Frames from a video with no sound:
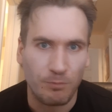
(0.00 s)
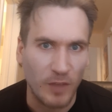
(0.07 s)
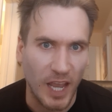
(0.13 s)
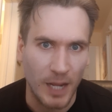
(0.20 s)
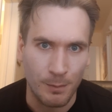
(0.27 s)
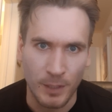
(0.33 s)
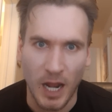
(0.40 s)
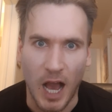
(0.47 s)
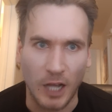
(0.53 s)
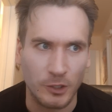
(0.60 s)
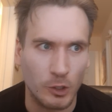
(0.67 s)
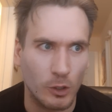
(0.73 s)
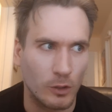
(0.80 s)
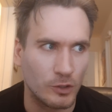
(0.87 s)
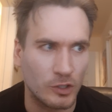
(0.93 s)
and
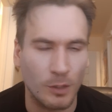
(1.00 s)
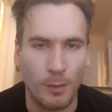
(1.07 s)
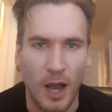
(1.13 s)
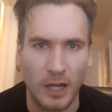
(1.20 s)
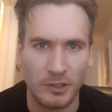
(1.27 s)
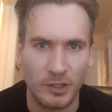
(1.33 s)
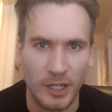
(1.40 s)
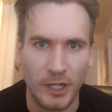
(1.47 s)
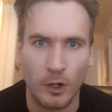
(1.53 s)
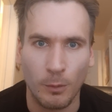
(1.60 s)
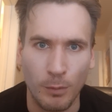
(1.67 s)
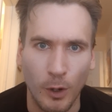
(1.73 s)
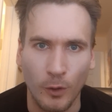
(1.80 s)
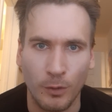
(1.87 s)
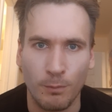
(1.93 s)
minoxidil and stemoxydine are
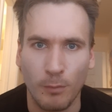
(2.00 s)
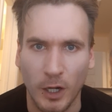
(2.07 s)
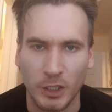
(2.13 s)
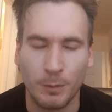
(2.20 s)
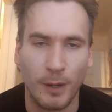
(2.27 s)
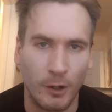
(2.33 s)
both much